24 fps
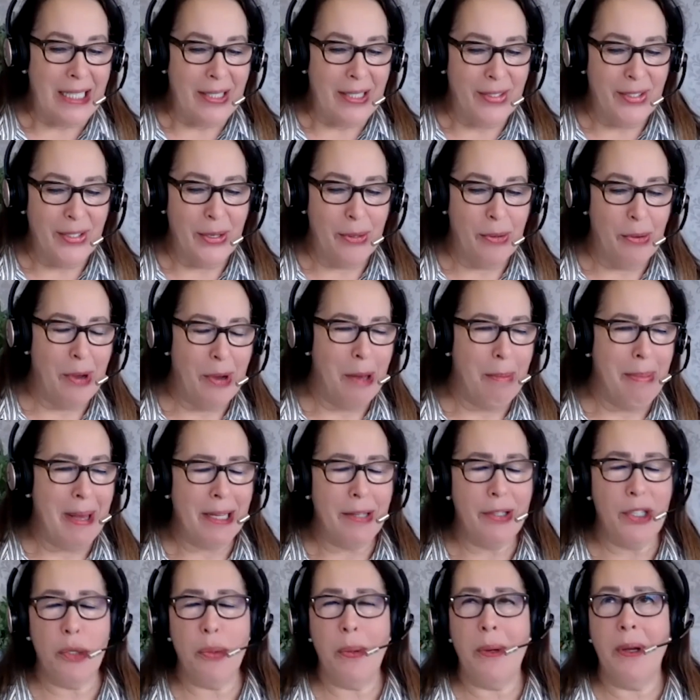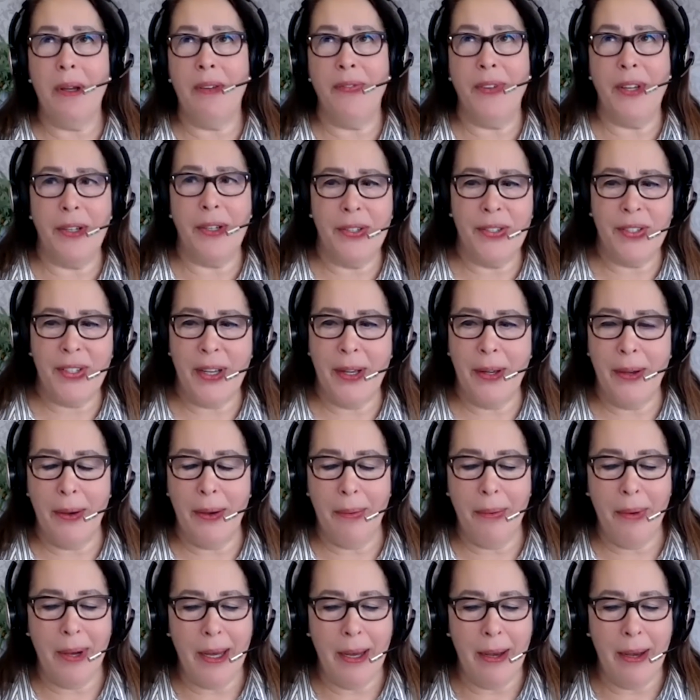So about 12 years ago,